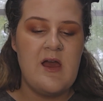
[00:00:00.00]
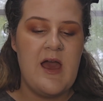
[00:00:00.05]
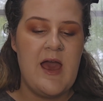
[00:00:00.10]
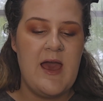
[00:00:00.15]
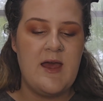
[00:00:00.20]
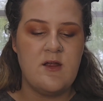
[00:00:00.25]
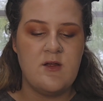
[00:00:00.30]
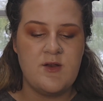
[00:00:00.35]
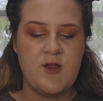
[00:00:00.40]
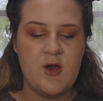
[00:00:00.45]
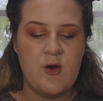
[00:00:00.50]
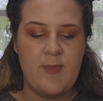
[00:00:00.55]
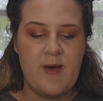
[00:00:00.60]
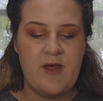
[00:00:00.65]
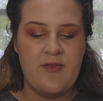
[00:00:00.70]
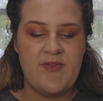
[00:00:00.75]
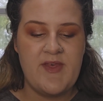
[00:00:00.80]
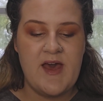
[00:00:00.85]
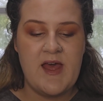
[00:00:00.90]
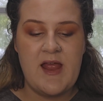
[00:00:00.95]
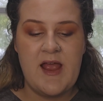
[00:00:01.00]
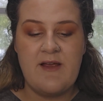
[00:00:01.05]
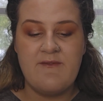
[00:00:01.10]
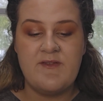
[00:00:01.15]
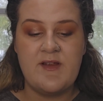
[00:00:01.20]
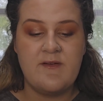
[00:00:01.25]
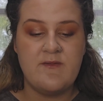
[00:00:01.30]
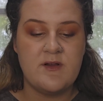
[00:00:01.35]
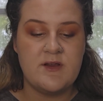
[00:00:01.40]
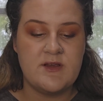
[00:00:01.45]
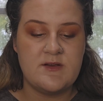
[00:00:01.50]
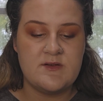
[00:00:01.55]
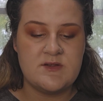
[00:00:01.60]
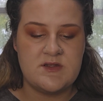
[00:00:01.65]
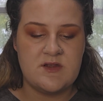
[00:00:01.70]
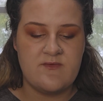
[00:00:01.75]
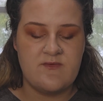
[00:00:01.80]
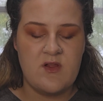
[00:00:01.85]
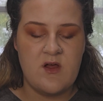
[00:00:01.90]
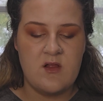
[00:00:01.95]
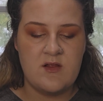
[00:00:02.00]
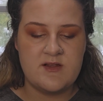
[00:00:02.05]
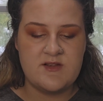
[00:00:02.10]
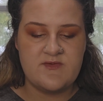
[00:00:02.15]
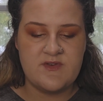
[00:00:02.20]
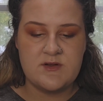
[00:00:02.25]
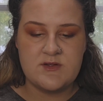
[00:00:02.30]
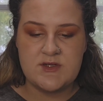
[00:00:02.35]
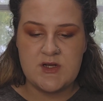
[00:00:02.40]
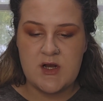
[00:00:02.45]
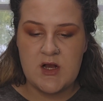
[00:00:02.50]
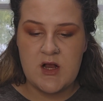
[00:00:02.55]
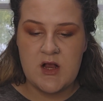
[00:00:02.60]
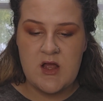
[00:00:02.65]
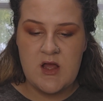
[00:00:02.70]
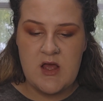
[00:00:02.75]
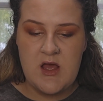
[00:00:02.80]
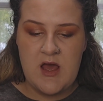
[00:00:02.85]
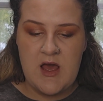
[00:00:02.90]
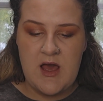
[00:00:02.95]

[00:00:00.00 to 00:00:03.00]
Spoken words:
I don't know about that. I've never used the Flawless Filter.